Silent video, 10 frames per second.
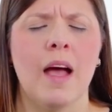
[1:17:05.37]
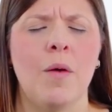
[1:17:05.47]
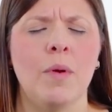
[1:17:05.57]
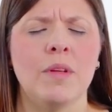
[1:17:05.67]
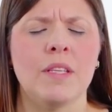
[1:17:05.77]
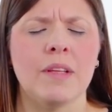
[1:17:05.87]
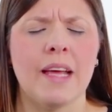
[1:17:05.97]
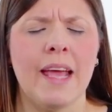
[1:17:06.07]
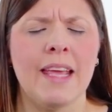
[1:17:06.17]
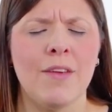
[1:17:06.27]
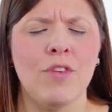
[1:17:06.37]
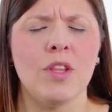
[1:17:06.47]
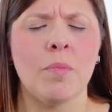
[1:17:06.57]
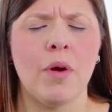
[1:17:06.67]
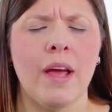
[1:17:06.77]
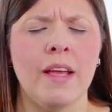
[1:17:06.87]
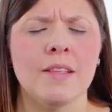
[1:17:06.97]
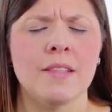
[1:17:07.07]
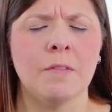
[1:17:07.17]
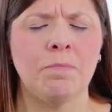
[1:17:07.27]
And we today give you the
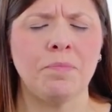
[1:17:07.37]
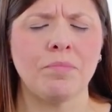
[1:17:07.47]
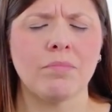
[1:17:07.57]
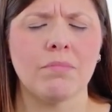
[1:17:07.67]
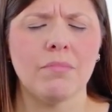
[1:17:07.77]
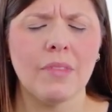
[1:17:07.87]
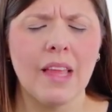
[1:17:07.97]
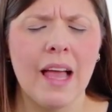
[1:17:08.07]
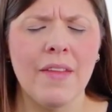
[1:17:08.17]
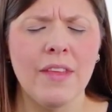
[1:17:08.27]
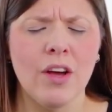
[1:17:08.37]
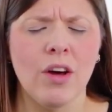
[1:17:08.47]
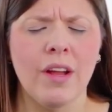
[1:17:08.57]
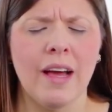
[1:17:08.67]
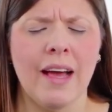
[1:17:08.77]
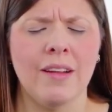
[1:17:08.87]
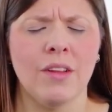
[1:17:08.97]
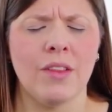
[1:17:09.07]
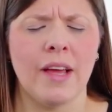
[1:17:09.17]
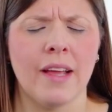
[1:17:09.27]
praise and the honor and
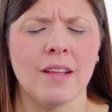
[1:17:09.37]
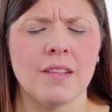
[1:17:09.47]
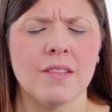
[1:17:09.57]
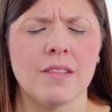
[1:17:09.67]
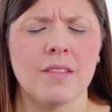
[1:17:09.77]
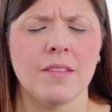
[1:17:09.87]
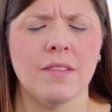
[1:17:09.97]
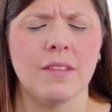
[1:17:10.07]
the thanks.